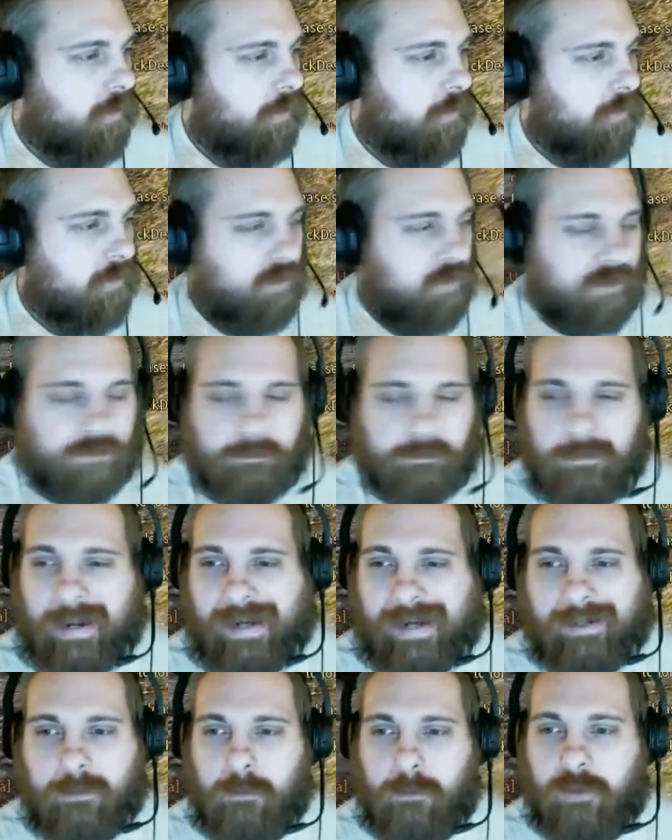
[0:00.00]

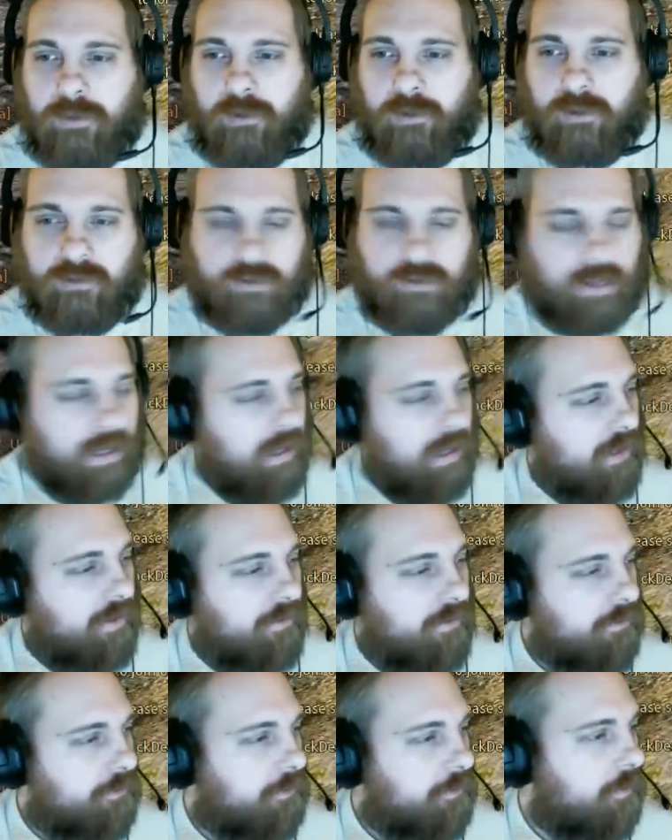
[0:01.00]
Smack him with our
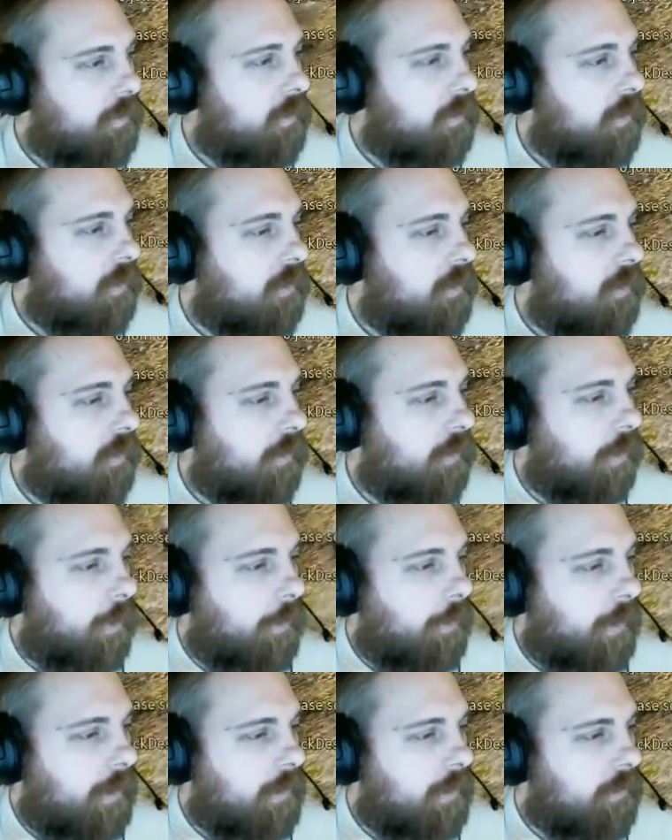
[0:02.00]
staff. Go
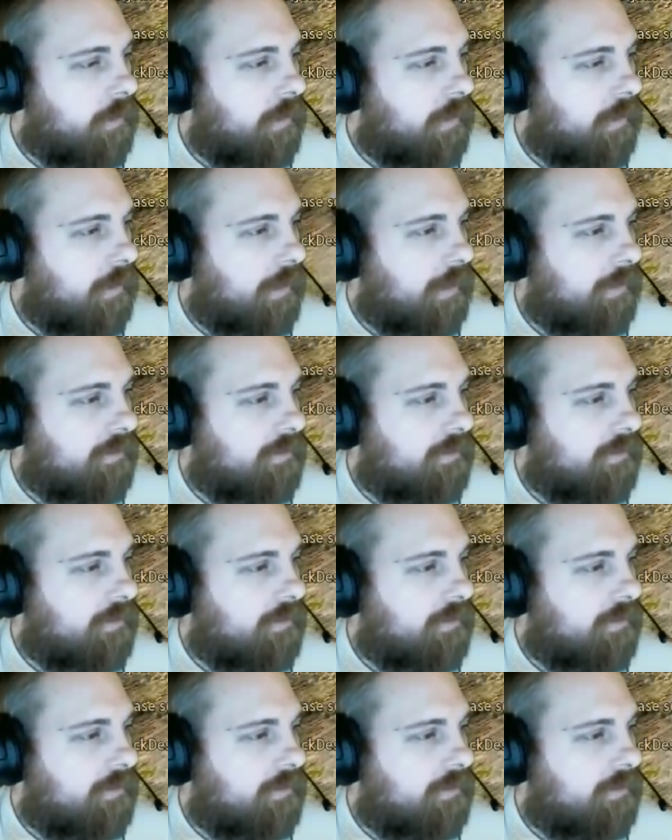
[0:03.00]
ahead and hit that